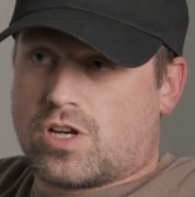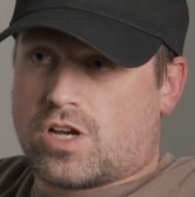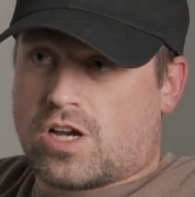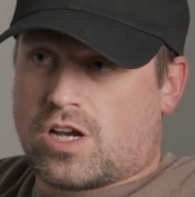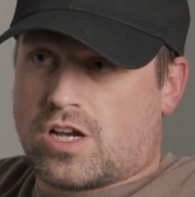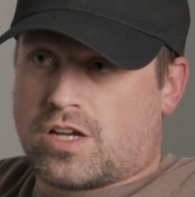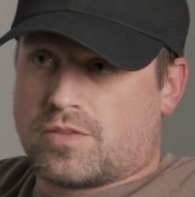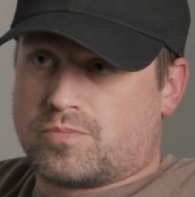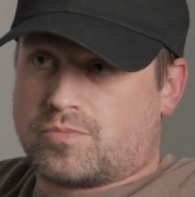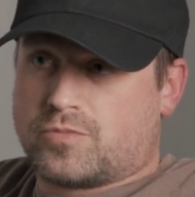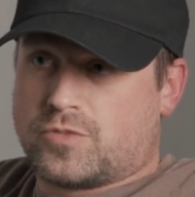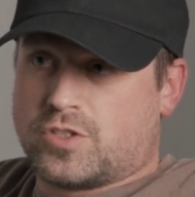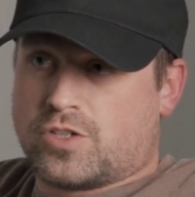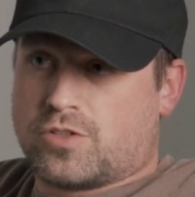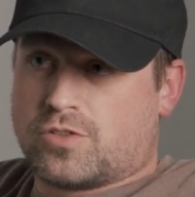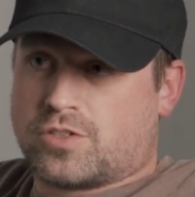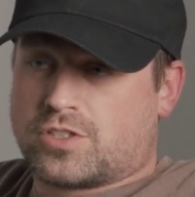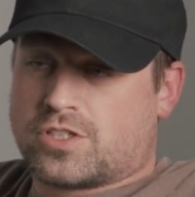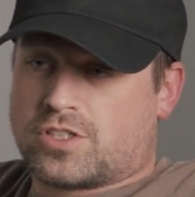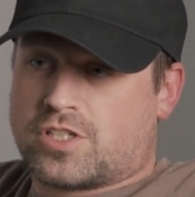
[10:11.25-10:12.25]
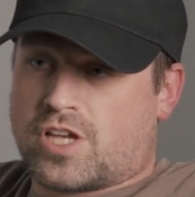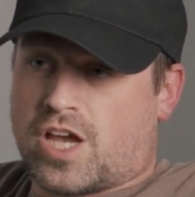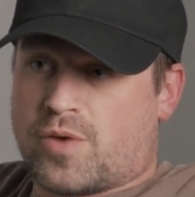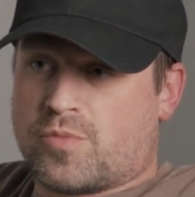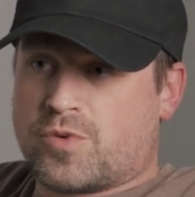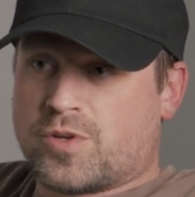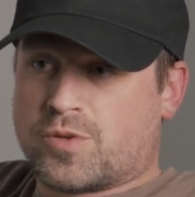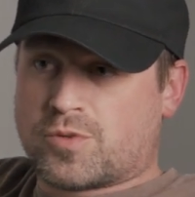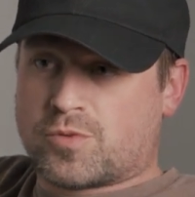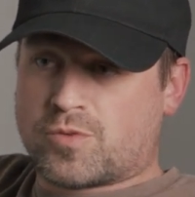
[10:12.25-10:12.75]
at the
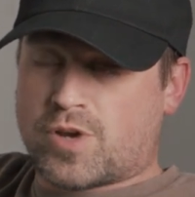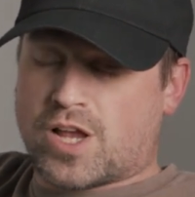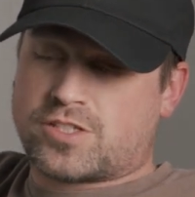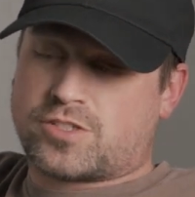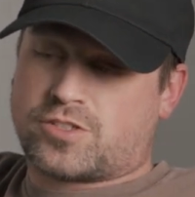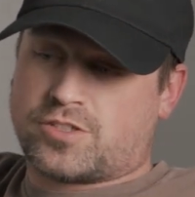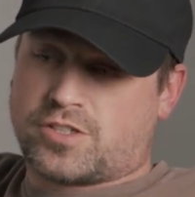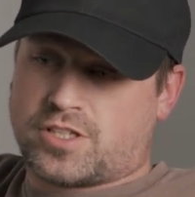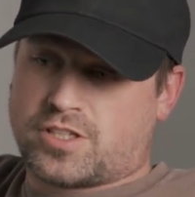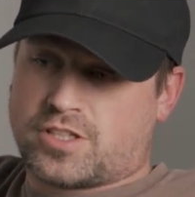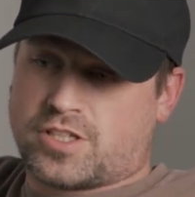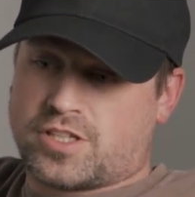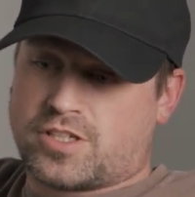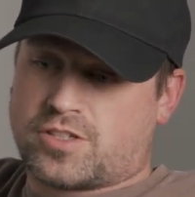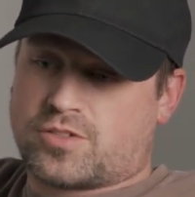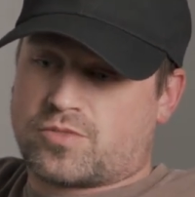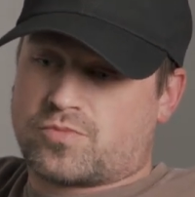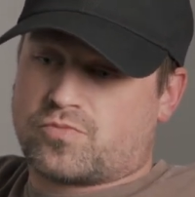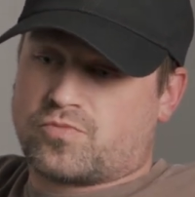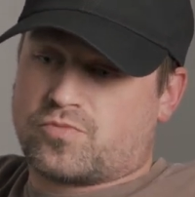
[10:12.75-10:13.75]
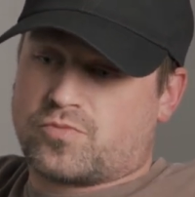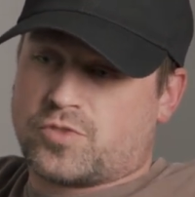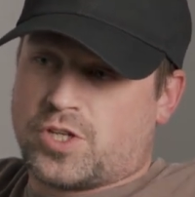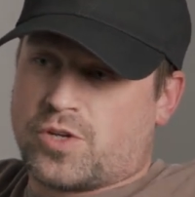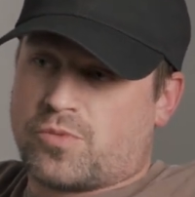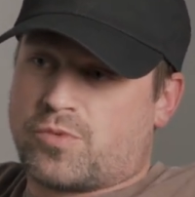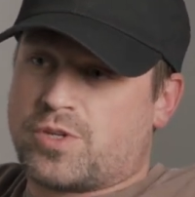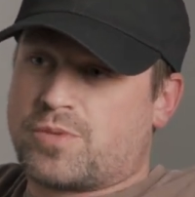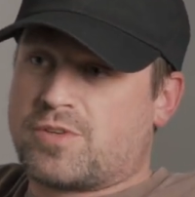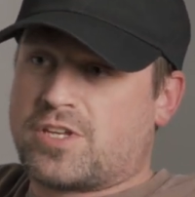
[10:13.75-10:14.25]
time we were wrestling,
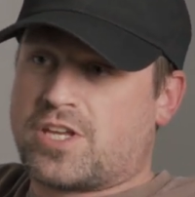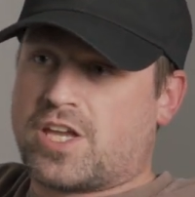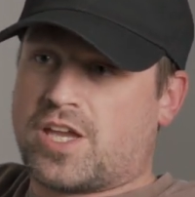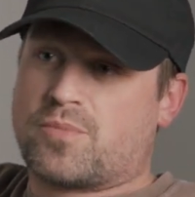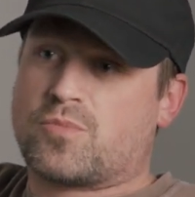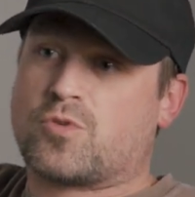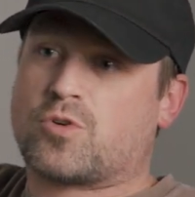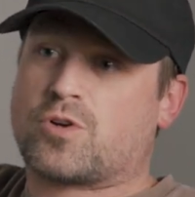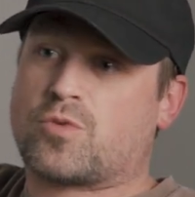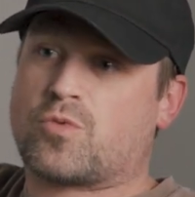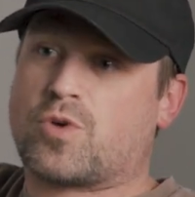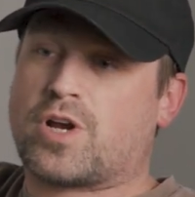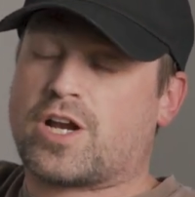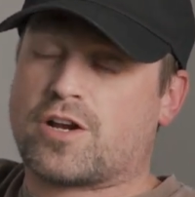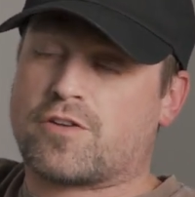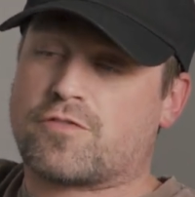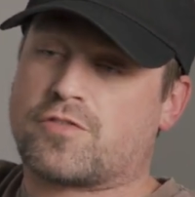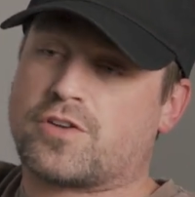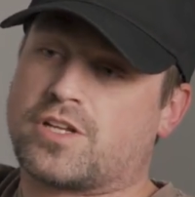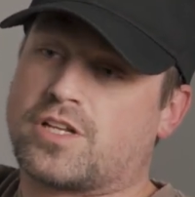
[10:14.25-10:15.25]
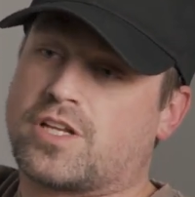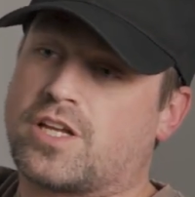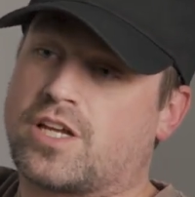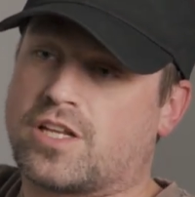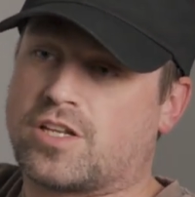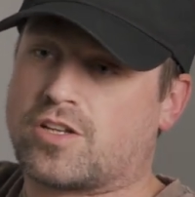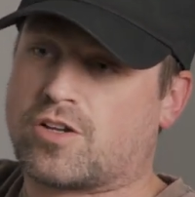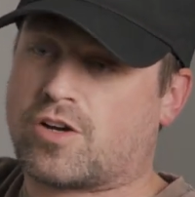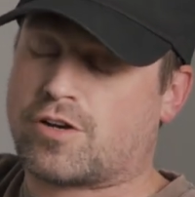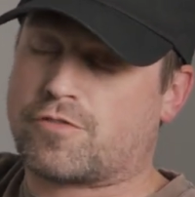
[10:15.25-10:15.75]
we became more aware of it,
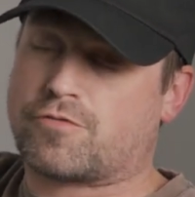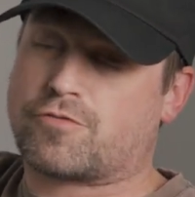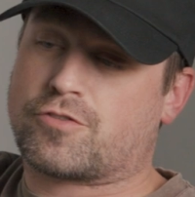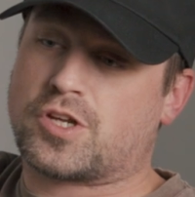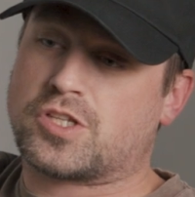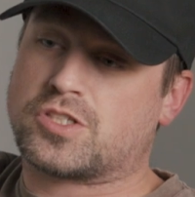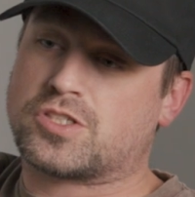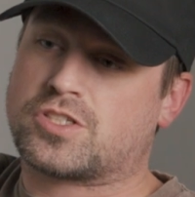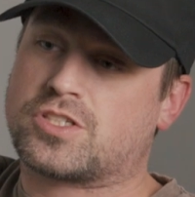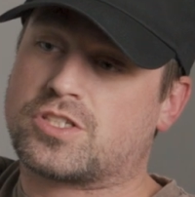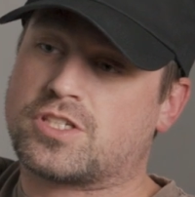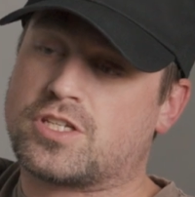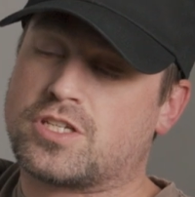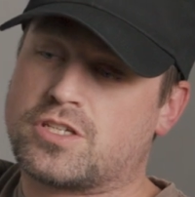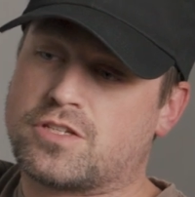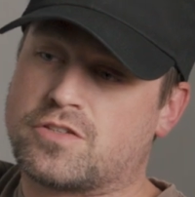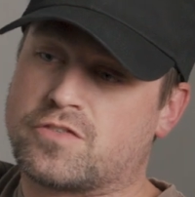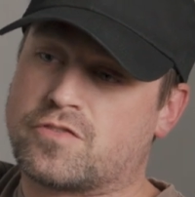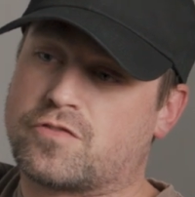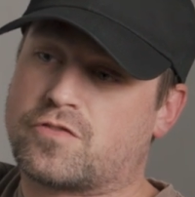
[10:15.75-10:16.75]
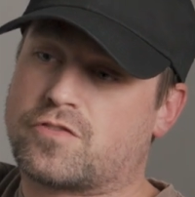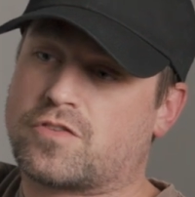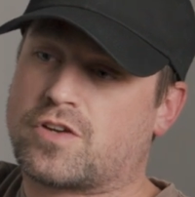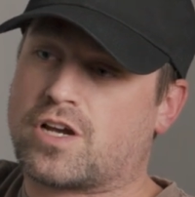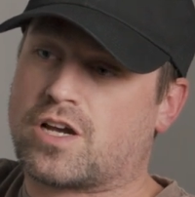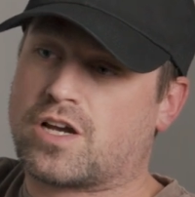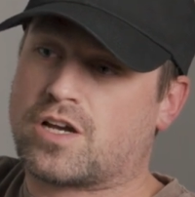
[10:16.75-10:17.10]
and our friend Steve,